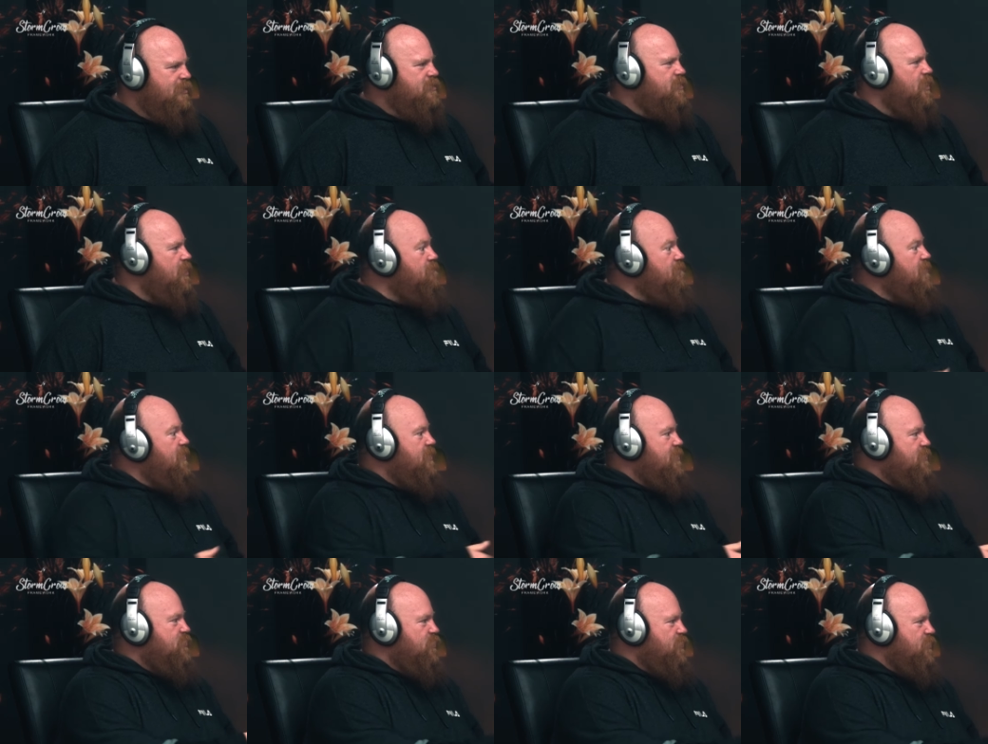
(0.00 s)
Just like
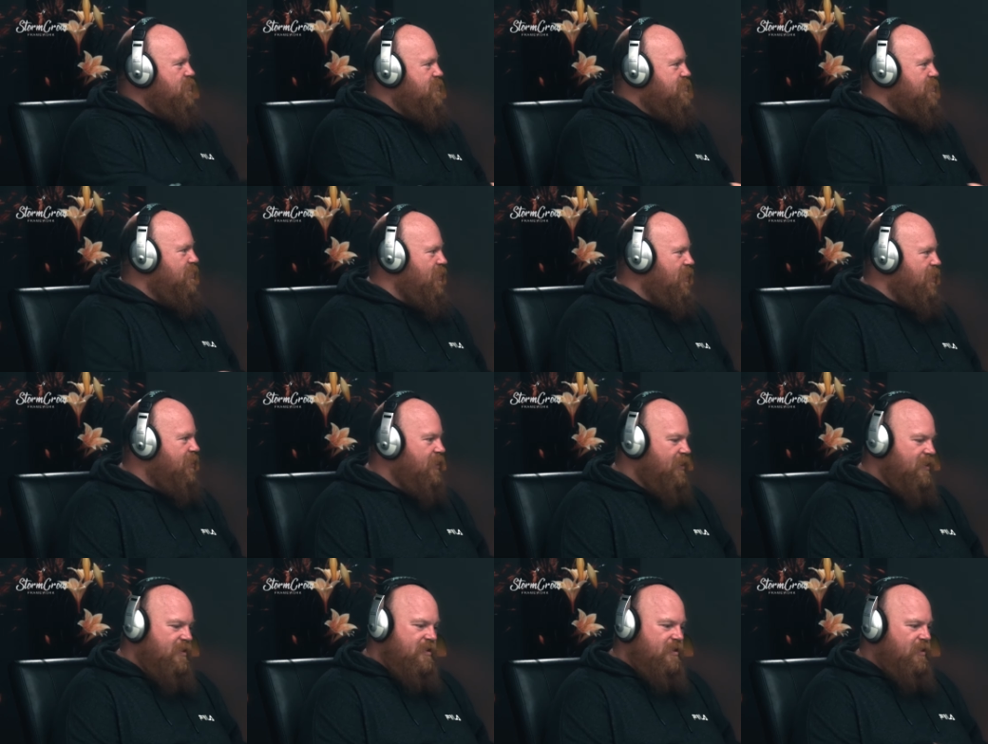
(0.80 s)
mini tours. You're like,
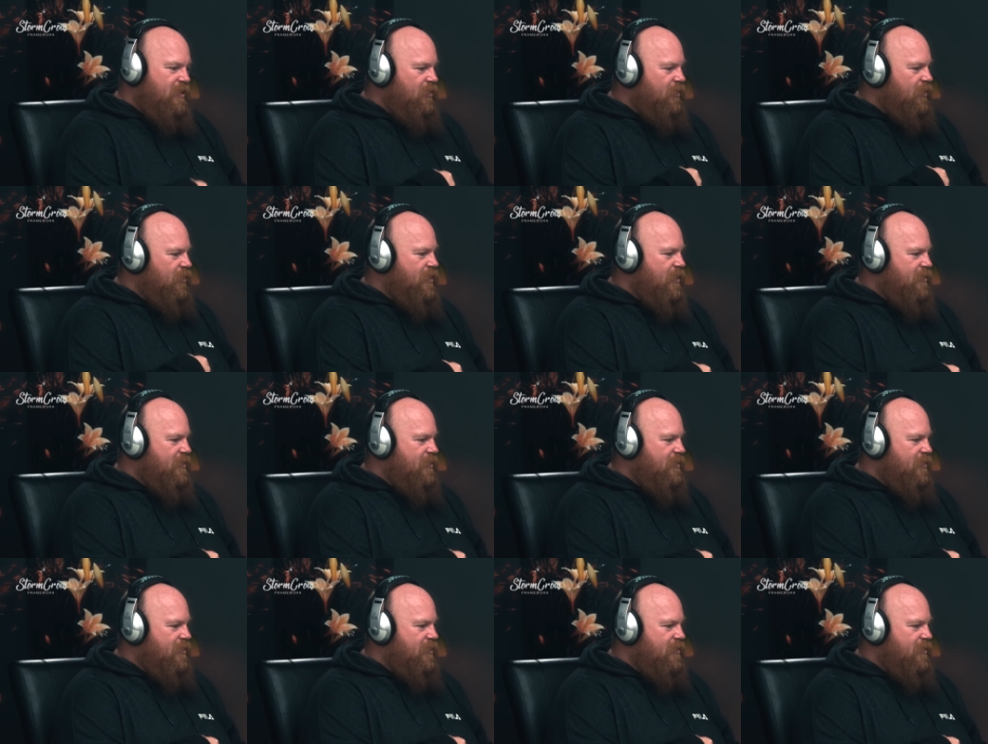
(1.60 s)
look,